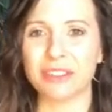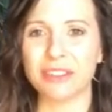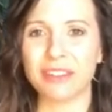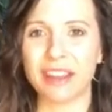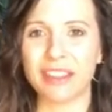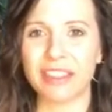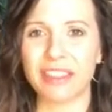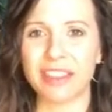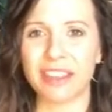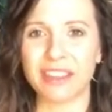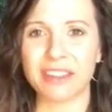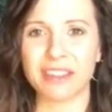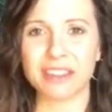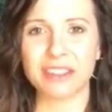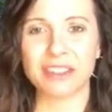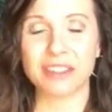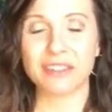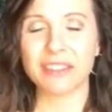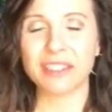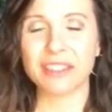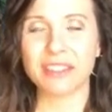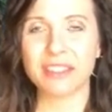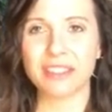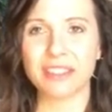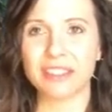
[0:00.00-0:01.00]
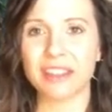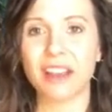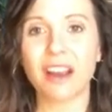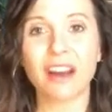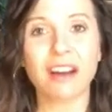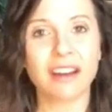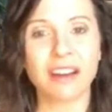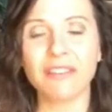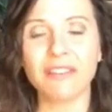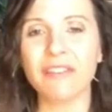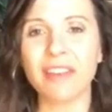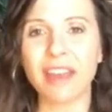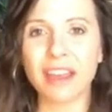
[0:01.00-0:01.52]
I think your services are
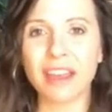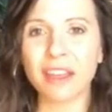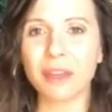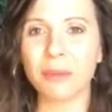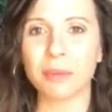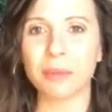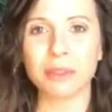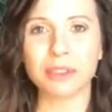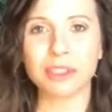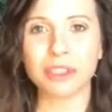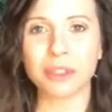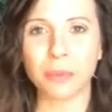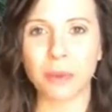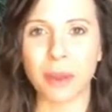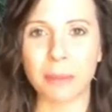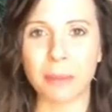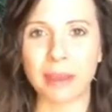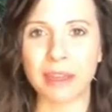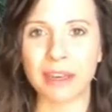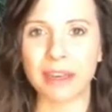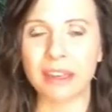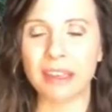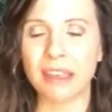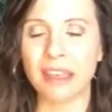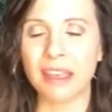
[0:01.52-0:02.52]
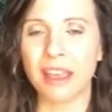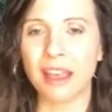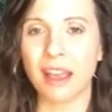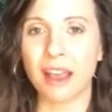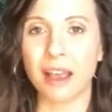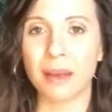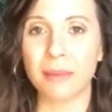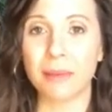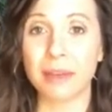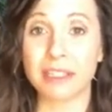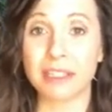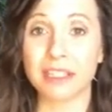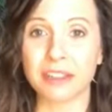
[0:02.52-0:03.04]
invaluable to women
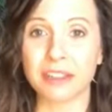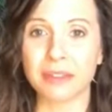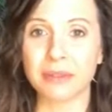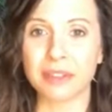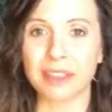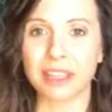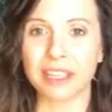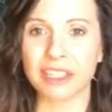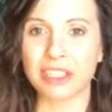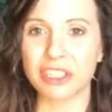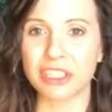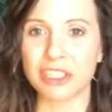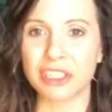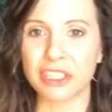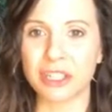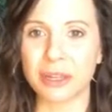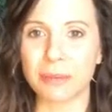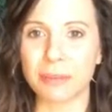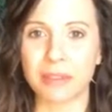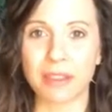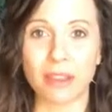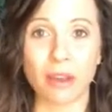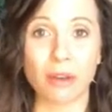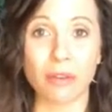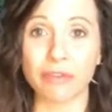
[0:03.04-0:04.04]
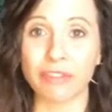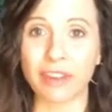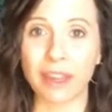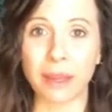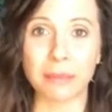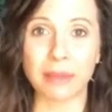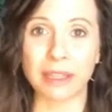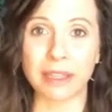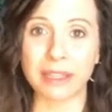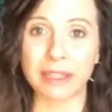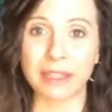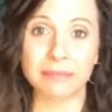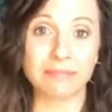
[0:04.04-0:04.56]
and relationship and the whole
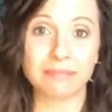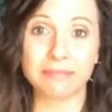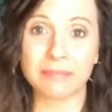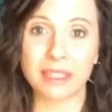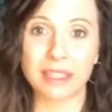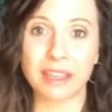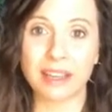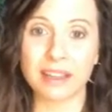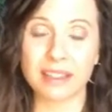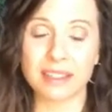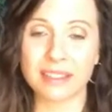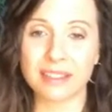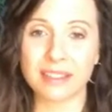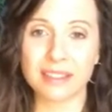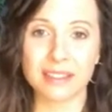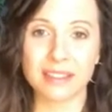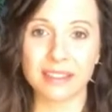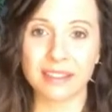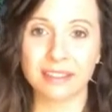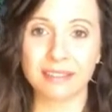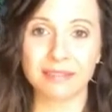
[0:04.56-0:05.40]
family, because